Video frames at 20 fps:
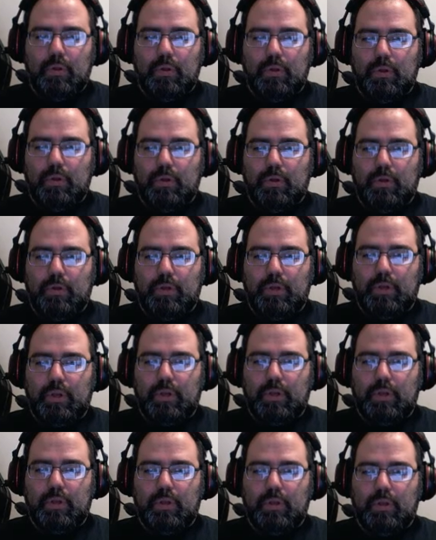
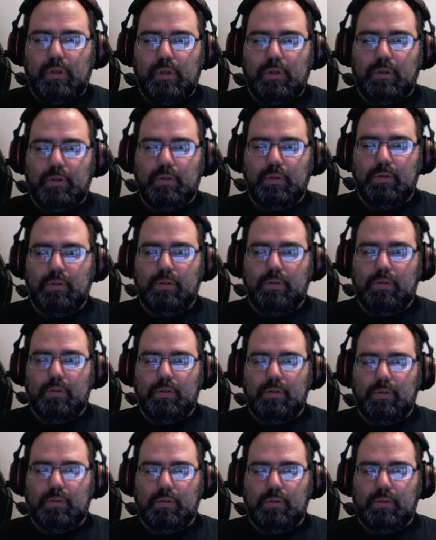Okay.
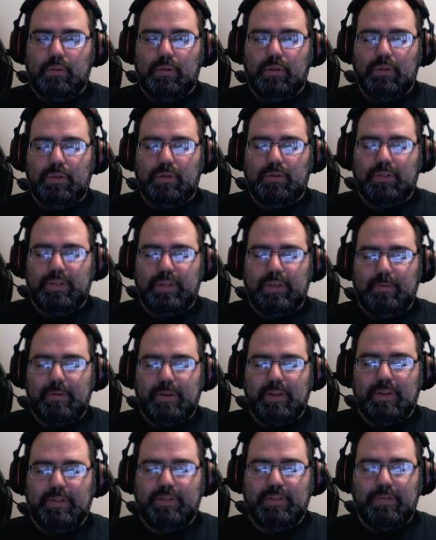Oh damn, I
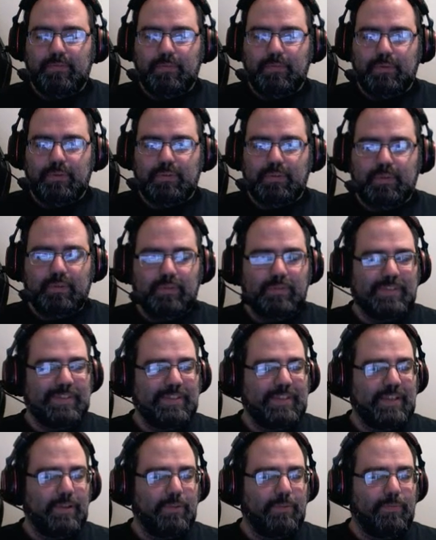didn't see if it was
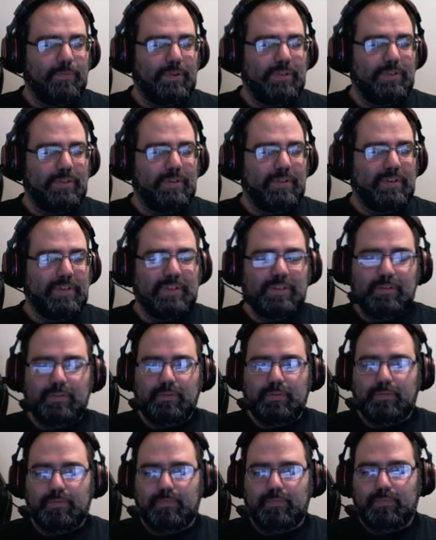southwest. Uh,
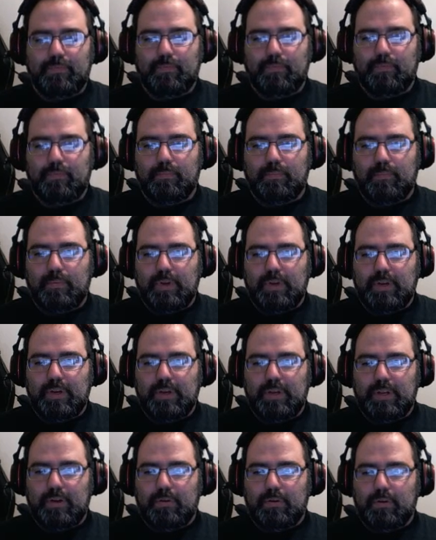when in doubt,